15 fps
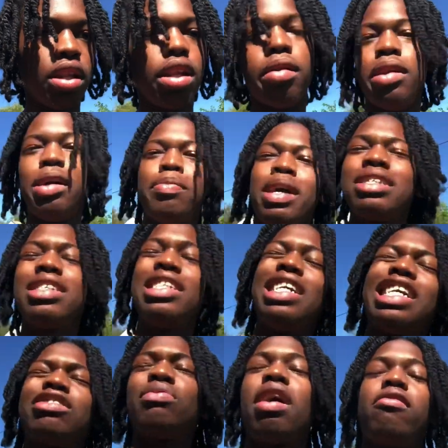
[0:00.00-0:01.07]

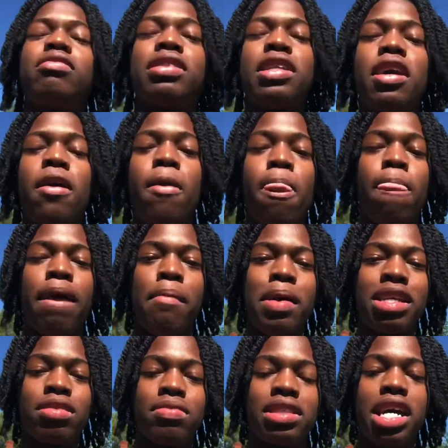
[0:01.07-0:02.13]
That's what I was saying. That makes
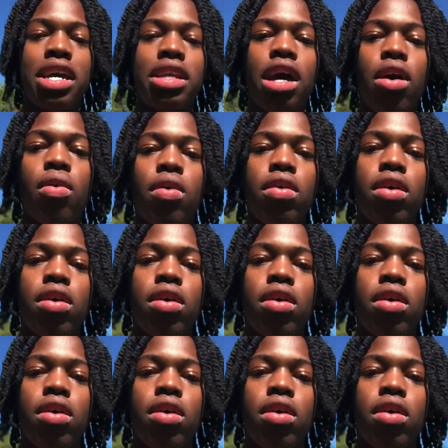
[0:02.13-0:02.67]
them stand out.